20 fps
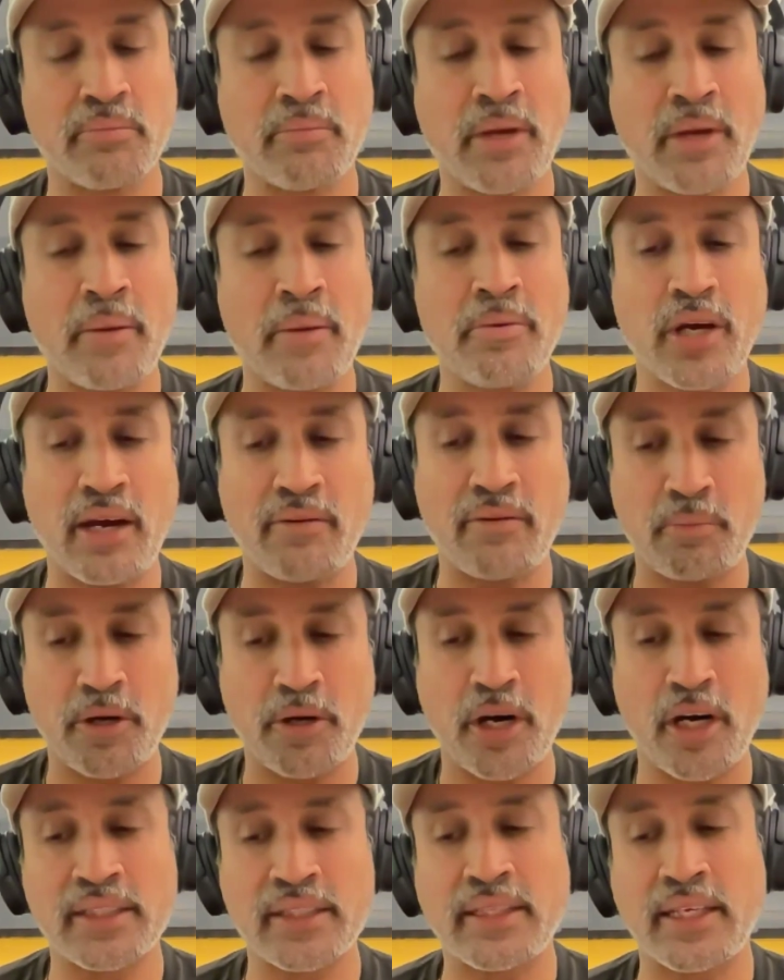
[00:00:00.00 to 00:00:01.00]
Maybe you have a
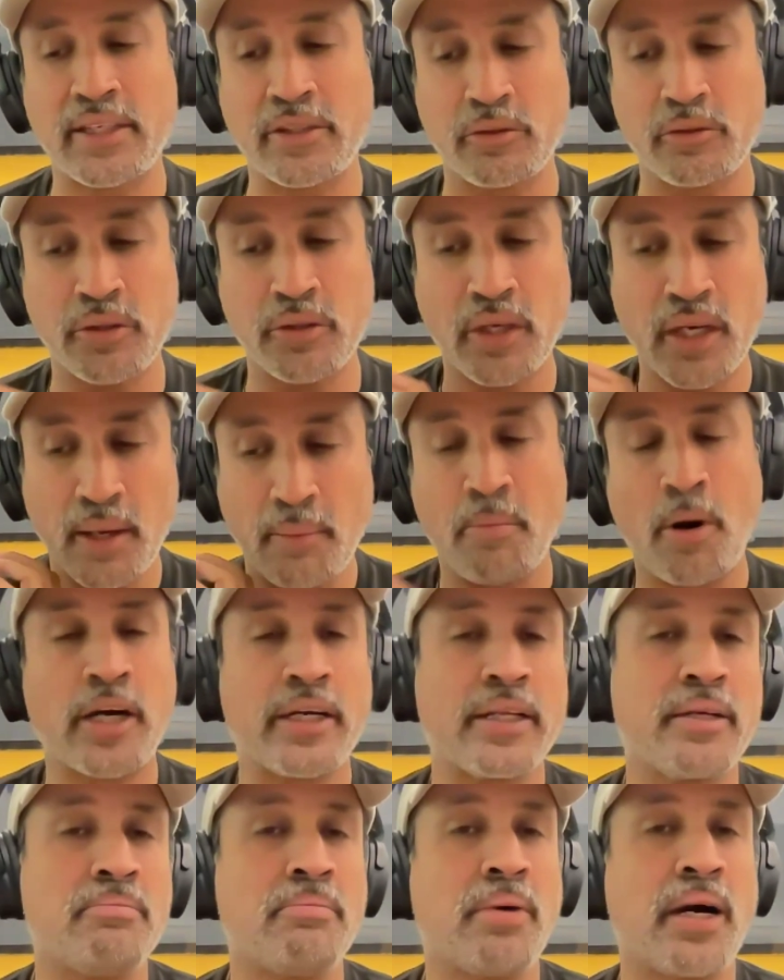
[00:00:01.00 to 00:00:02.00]
product that you
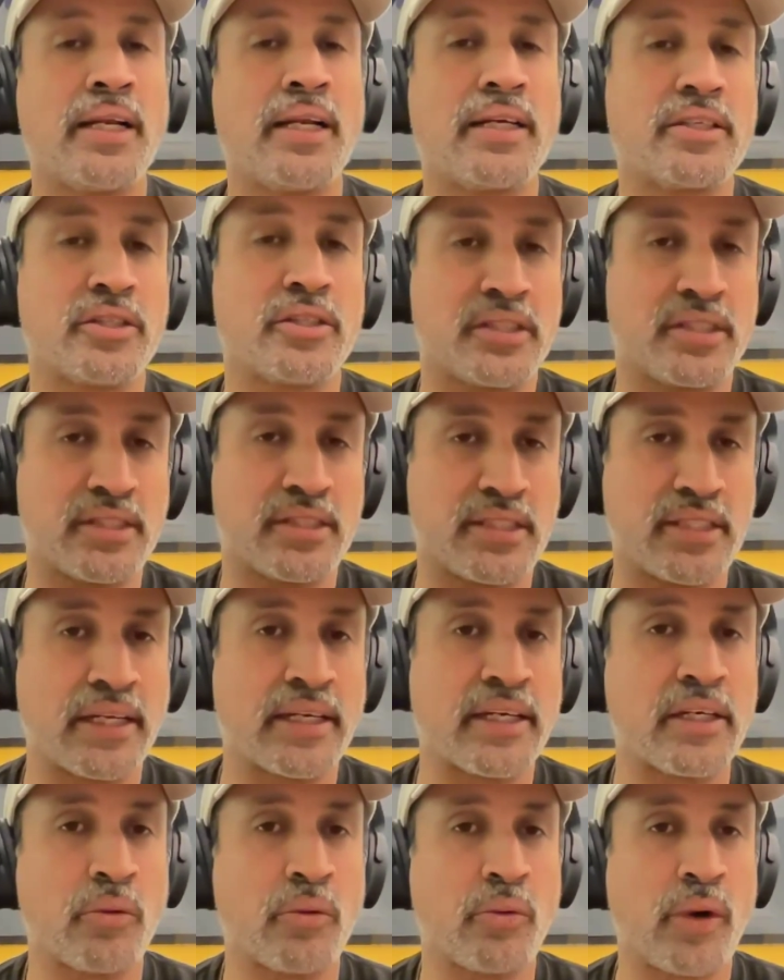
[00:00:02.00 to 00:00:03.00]
bought in bulk, it's just
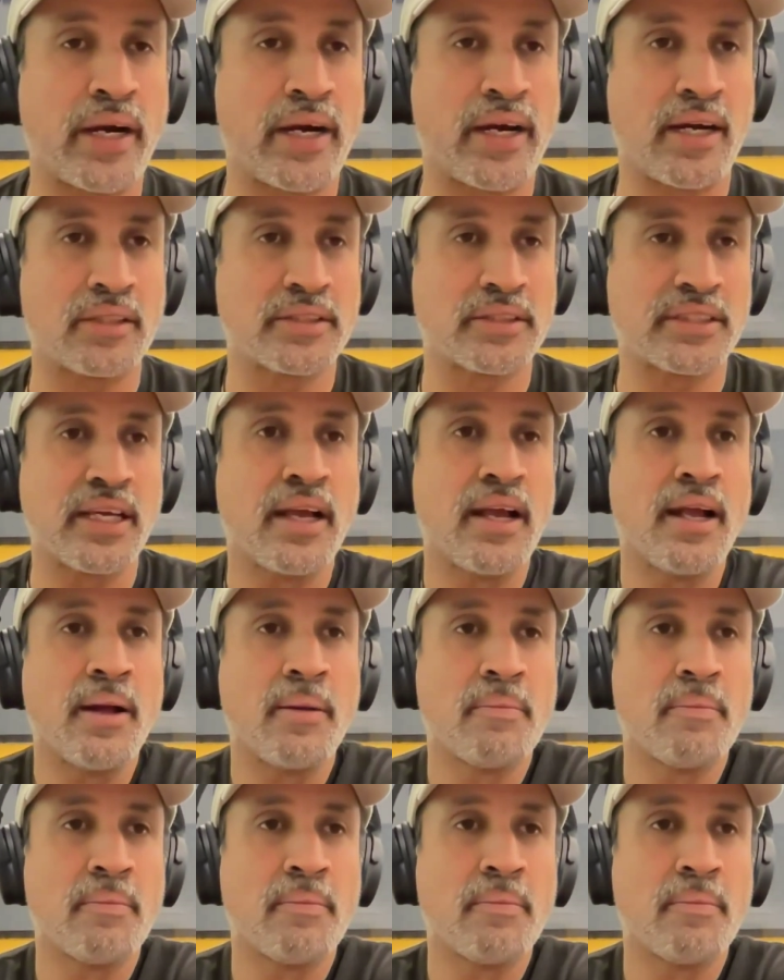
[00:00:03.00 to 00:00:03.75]
sitting in your warehouse.